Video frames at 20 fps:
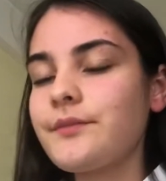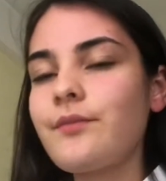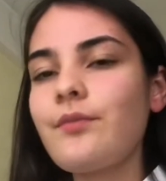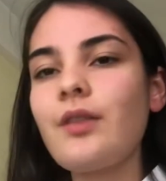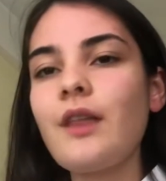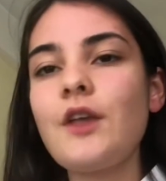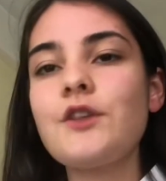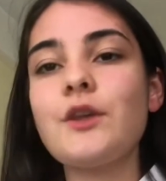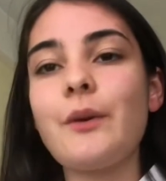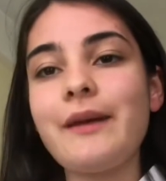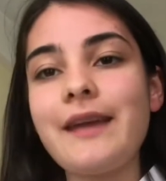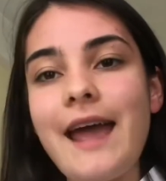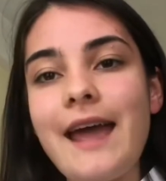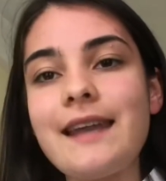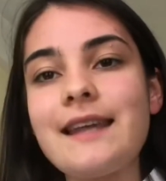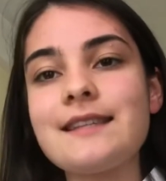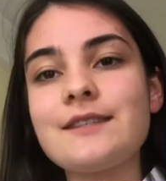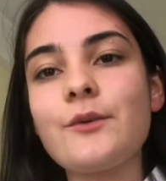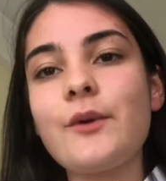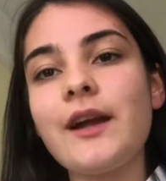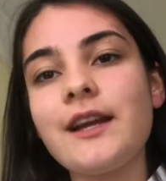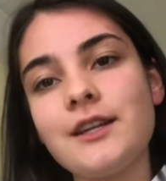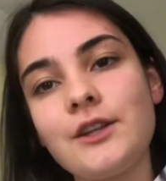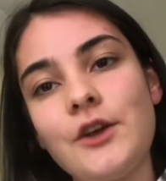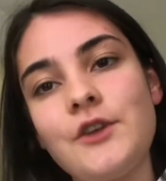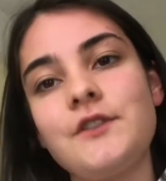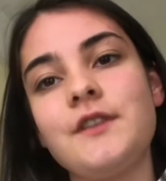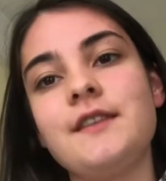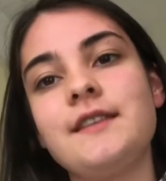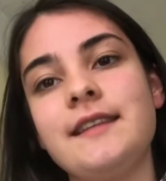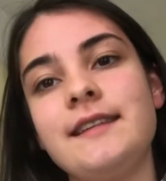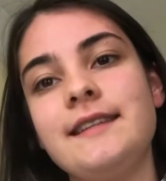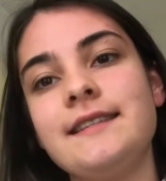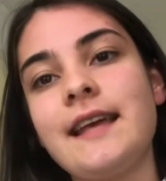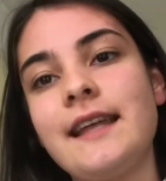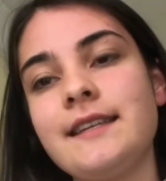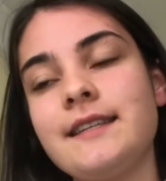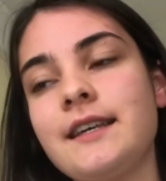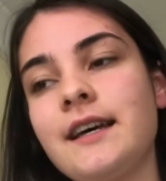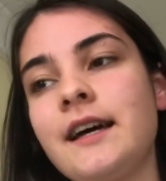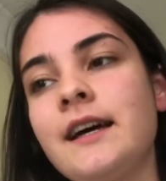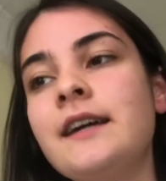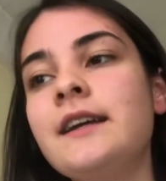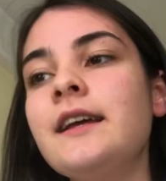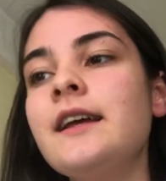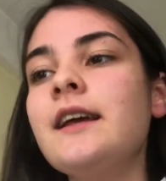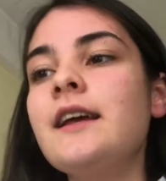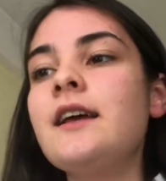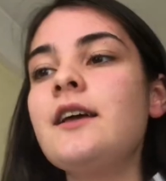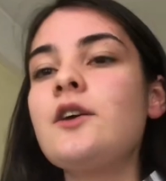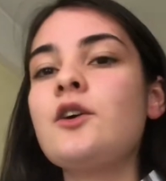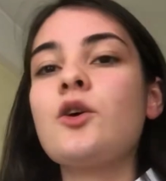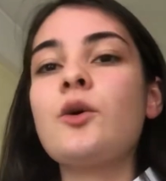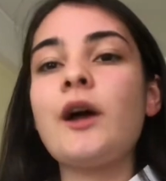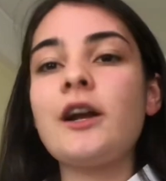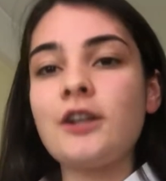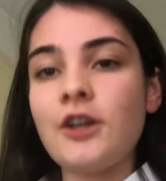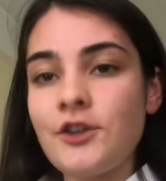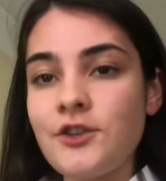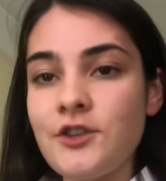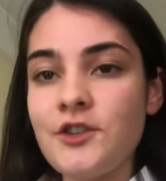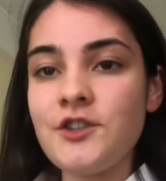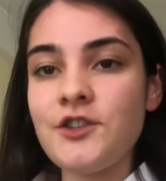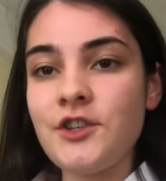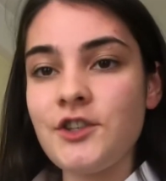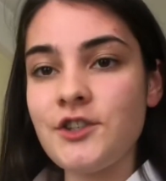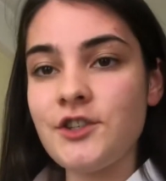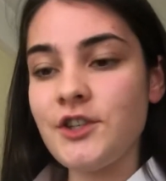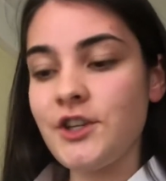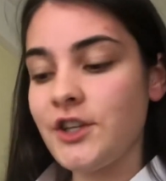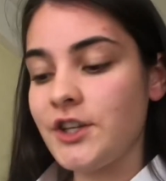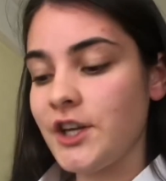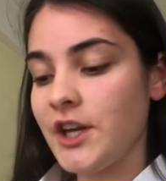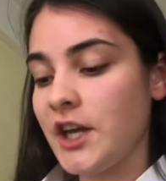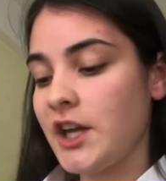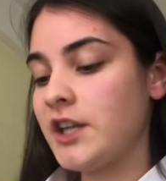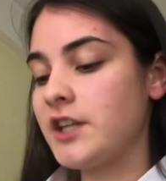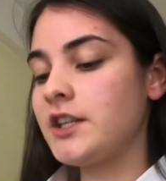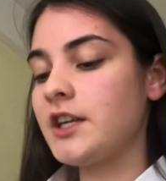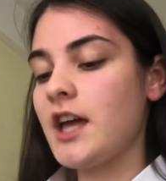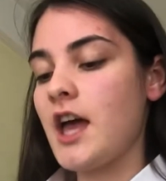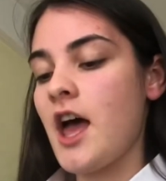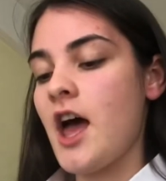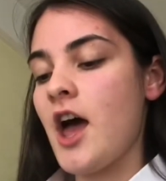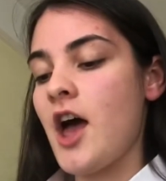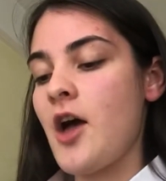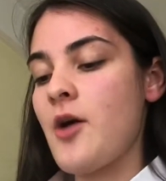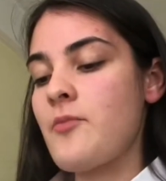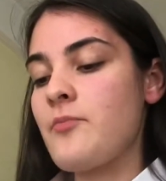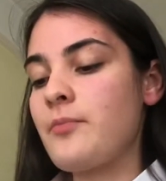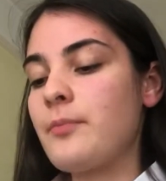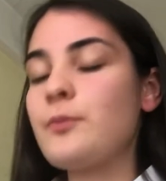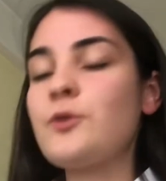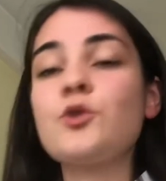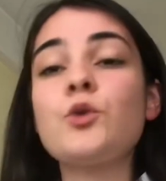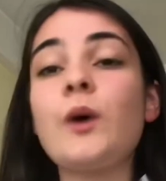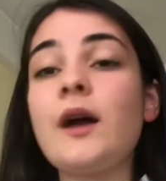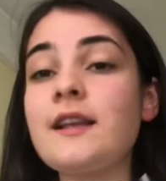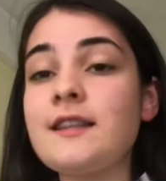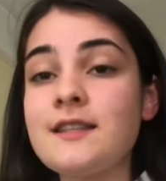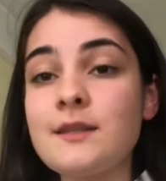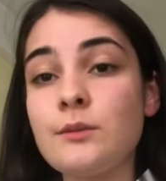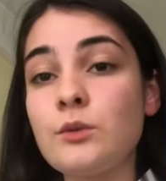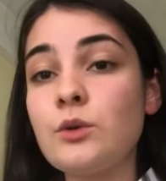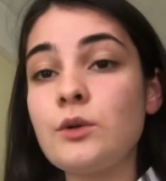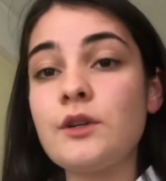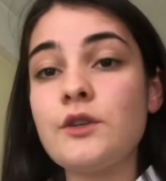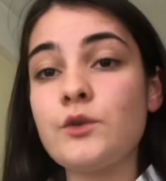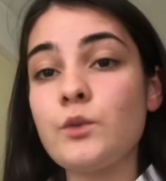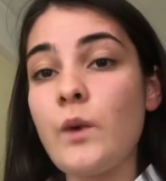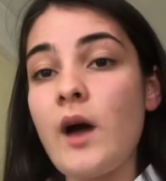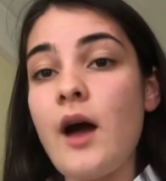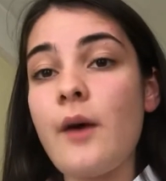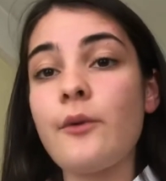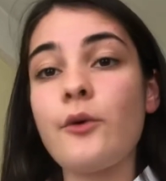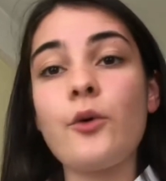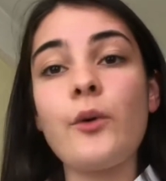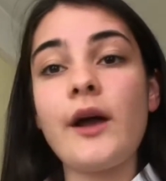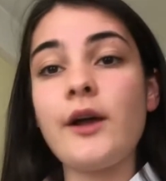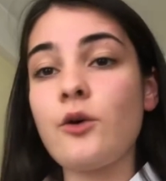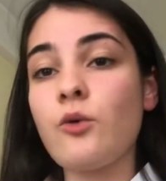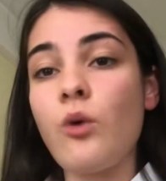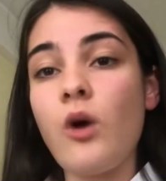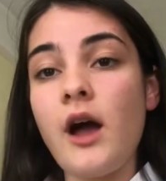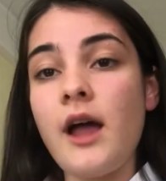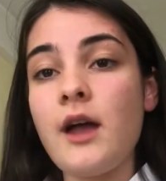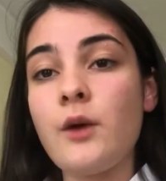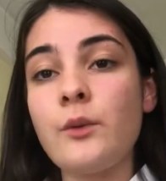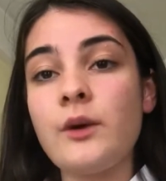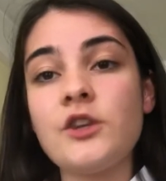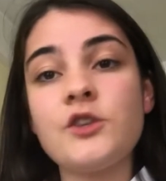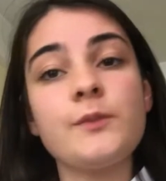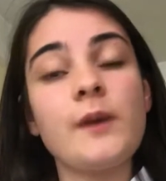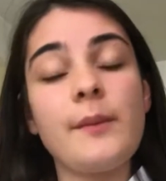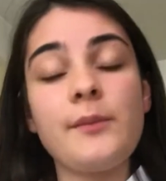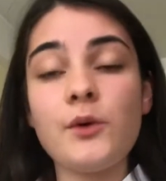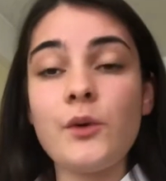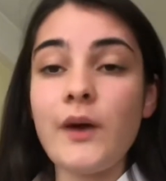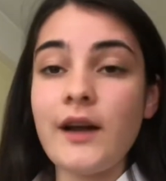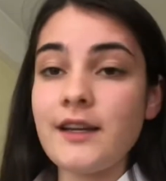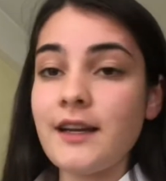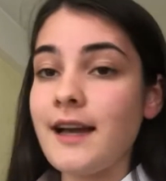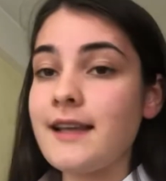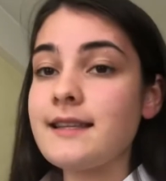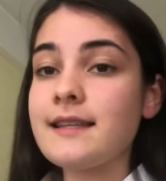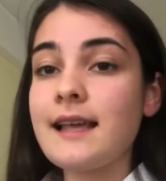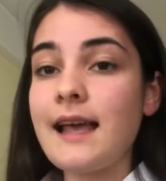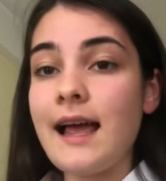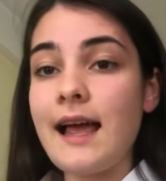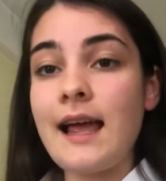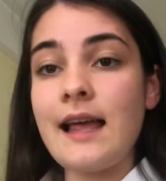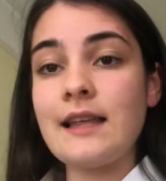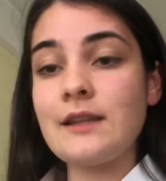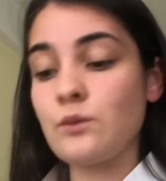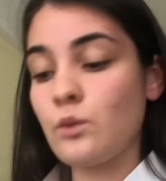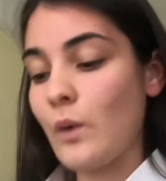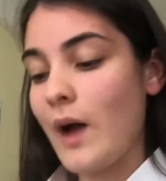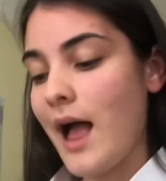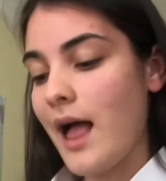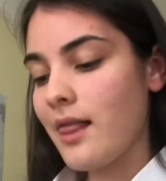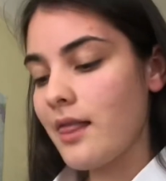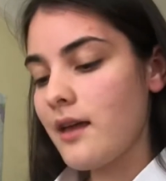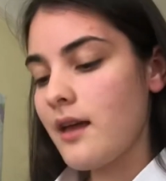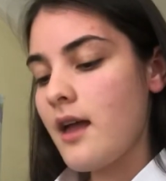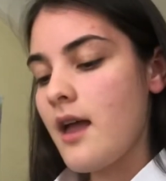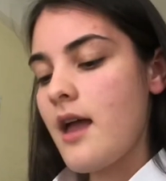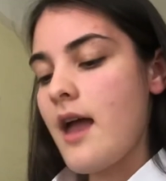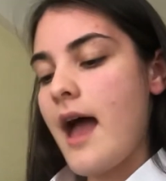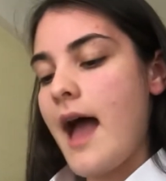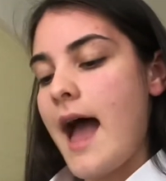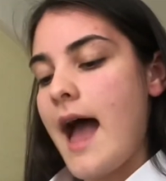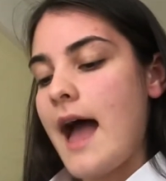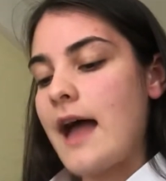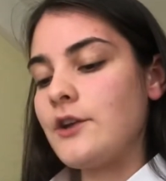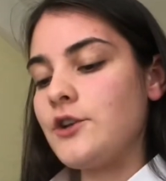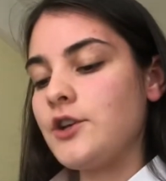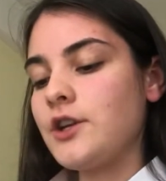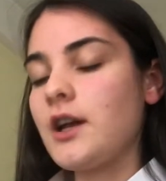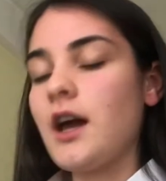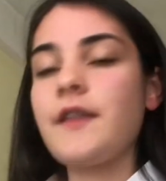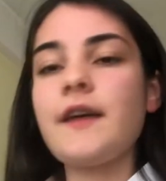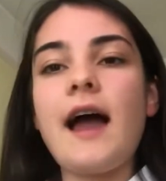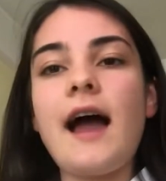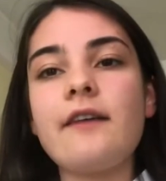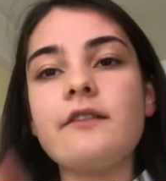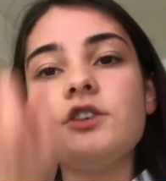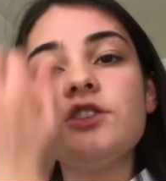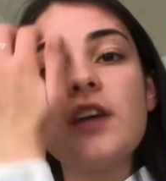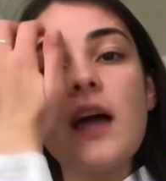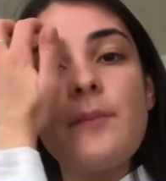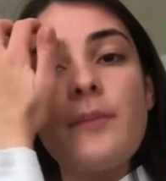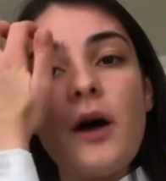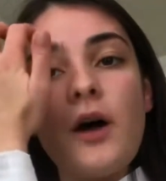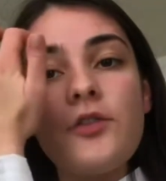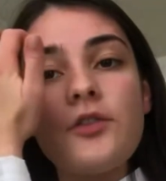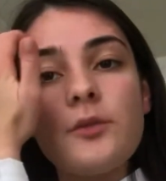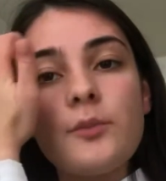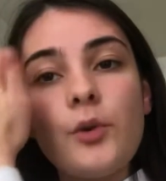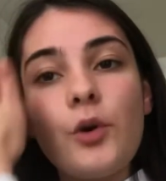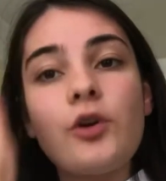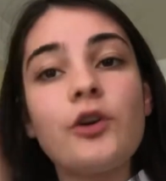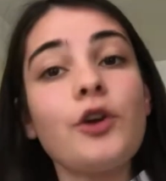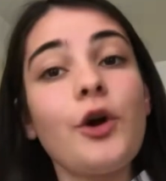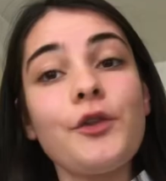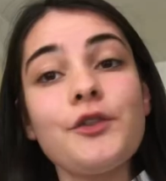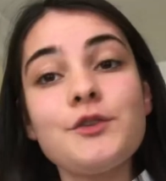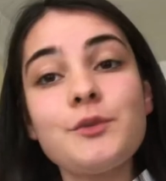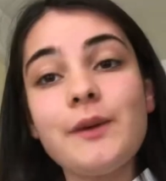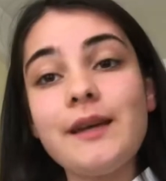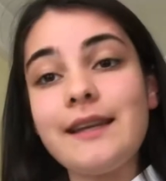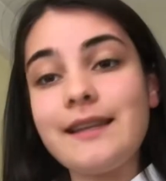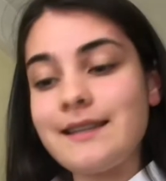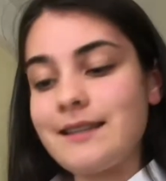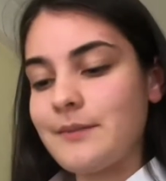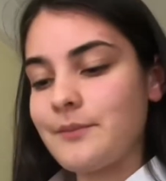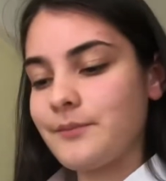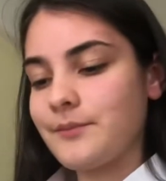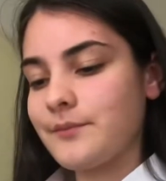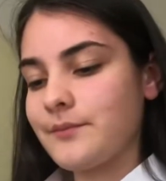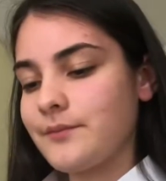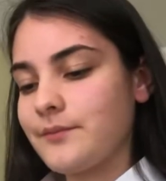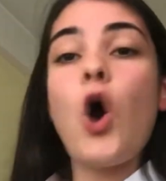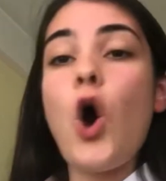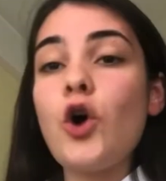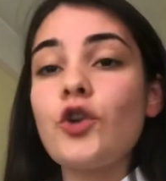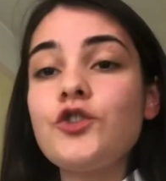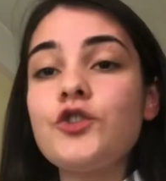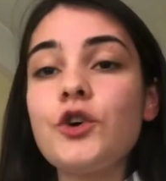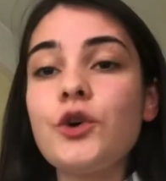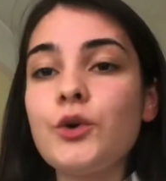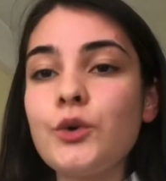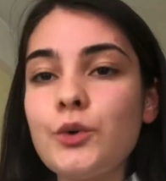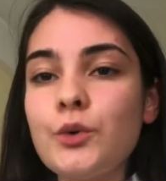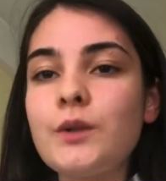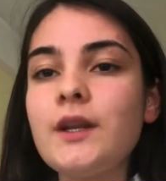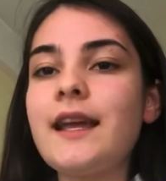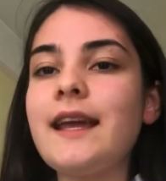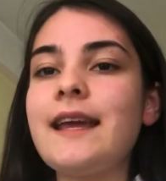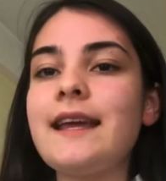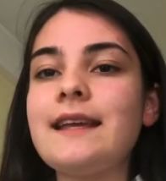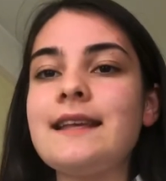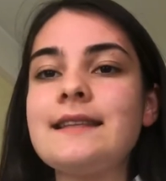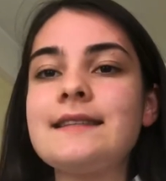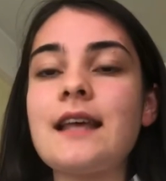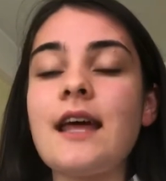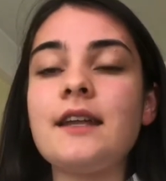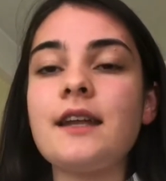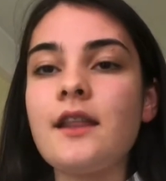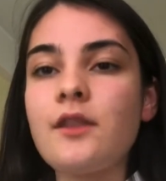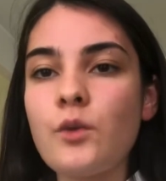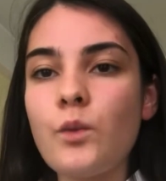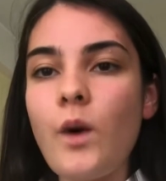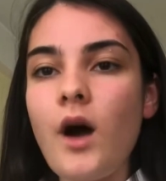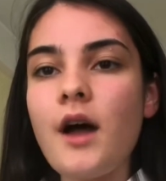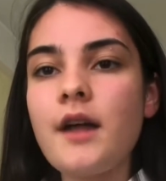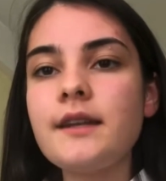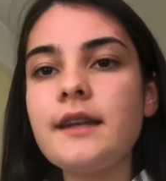So again, it's quite close to the city centre. quite close to the Students' Union. It's quite small as well and quite quiet, which might be quite nice as well. And you can either have a shared bathroom or an ensuite. Hodge Hall is another one.